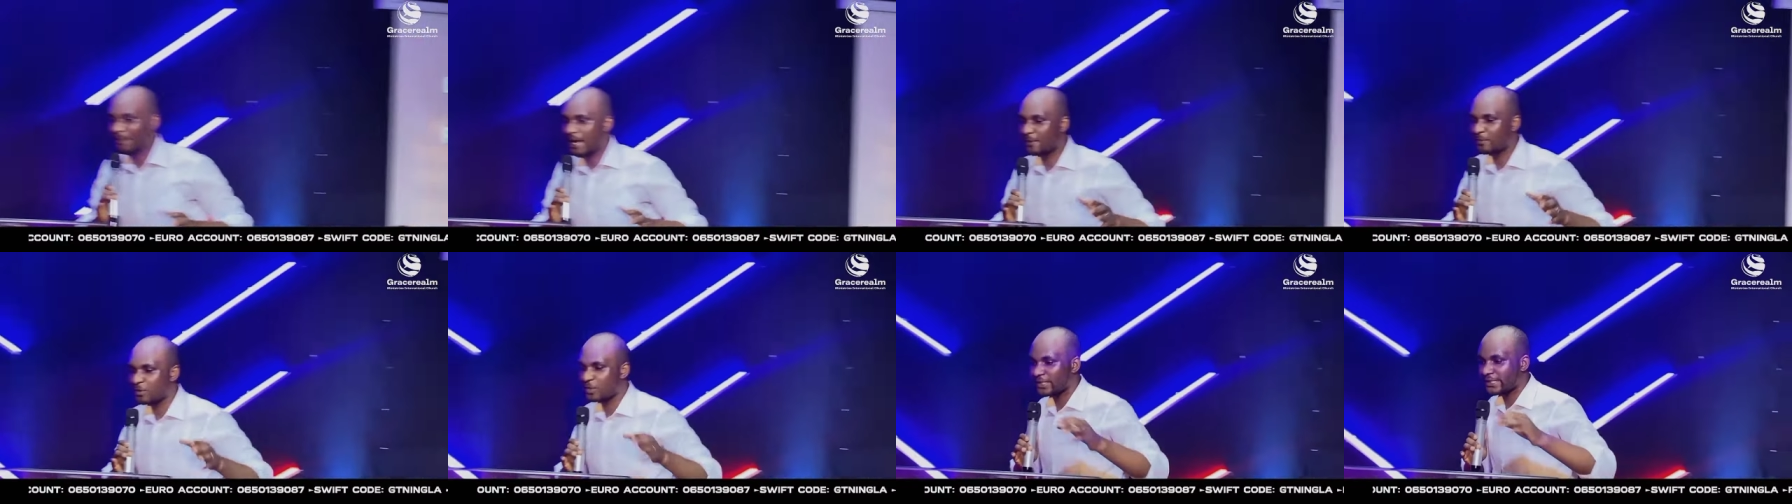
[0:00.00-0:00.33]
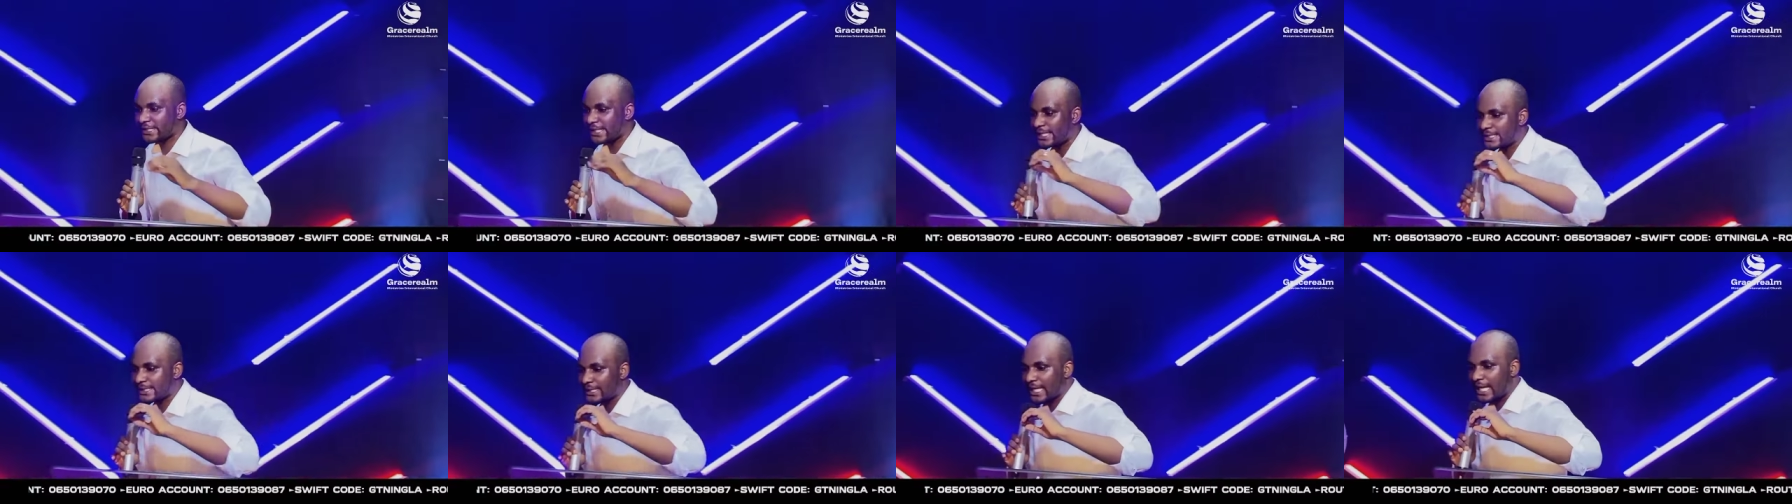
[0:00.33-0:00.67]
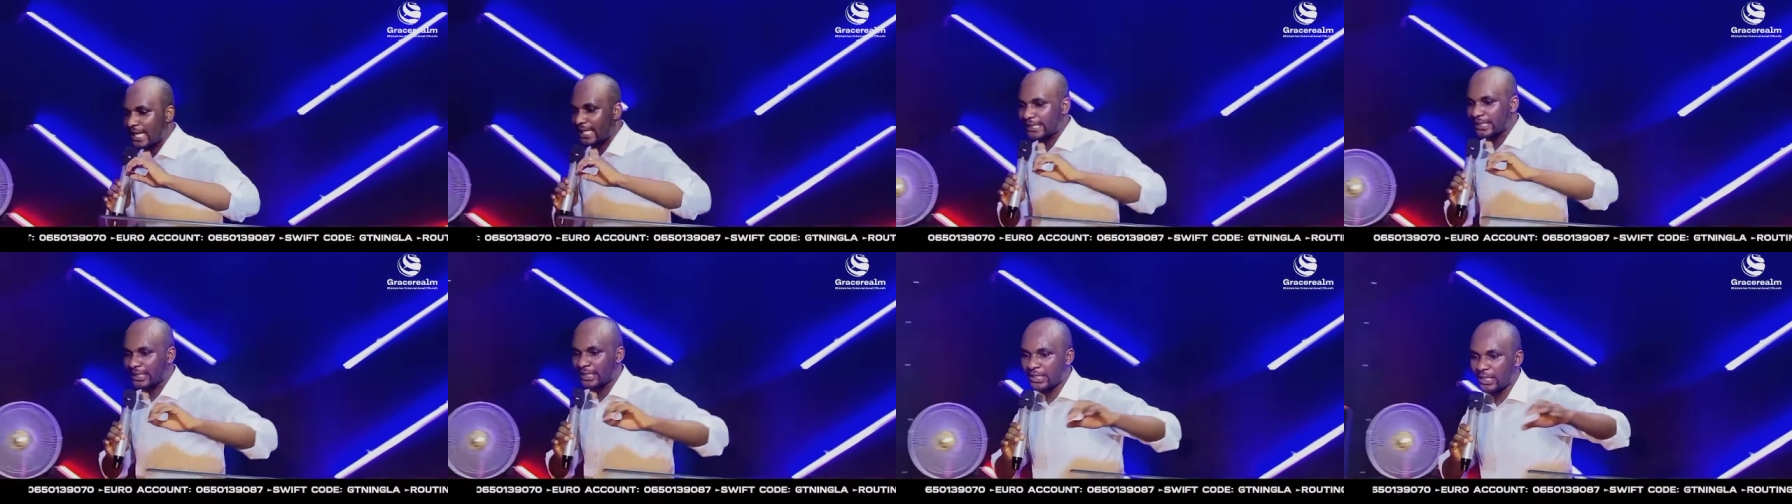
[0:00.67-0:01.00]
Bible says,
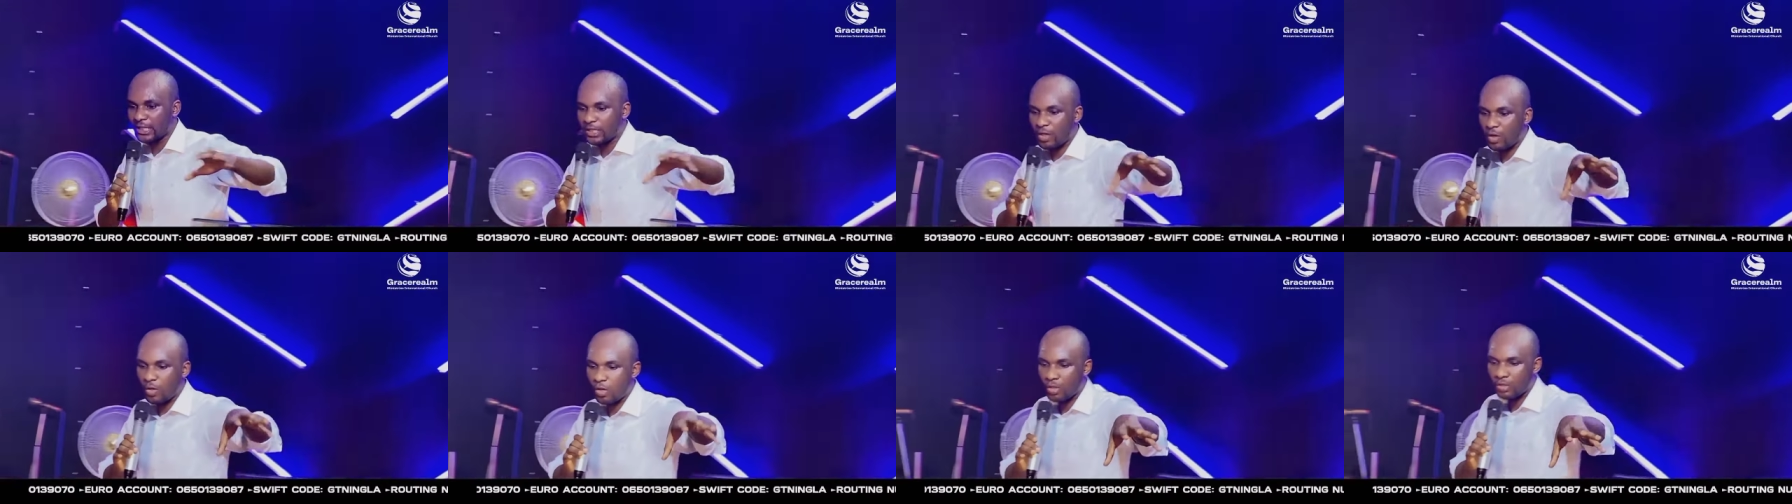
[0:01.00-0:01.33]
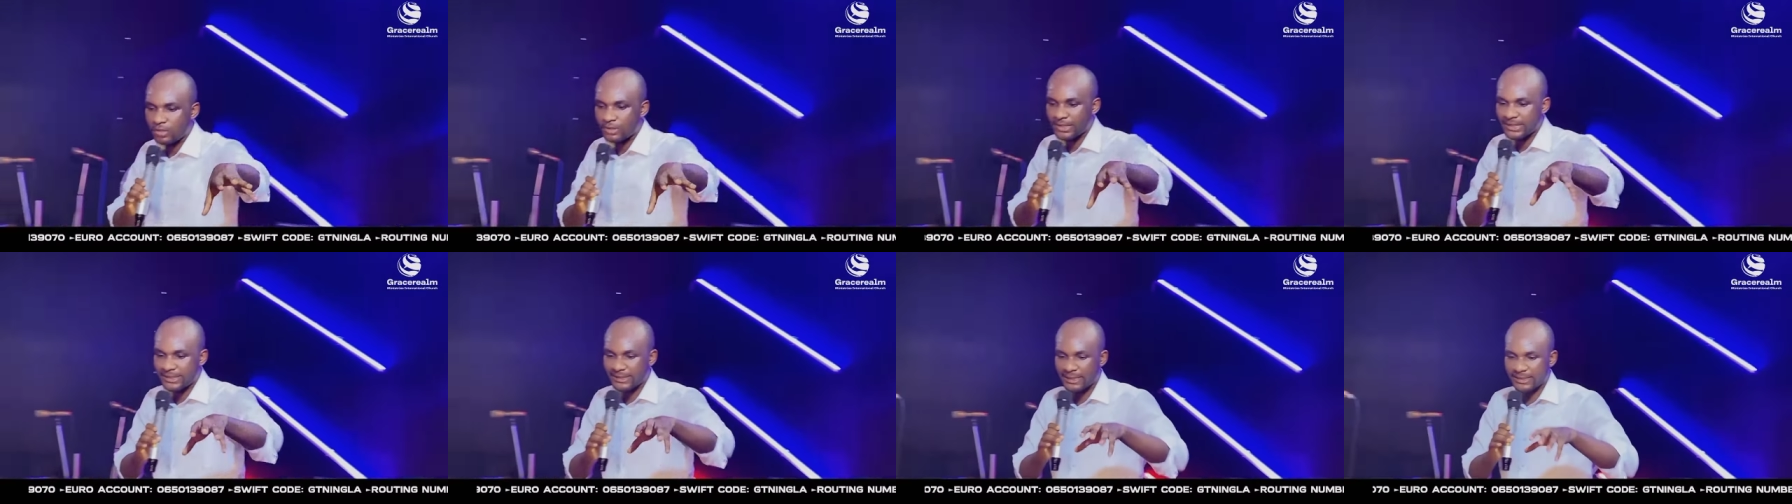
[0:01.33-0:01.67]
and he called his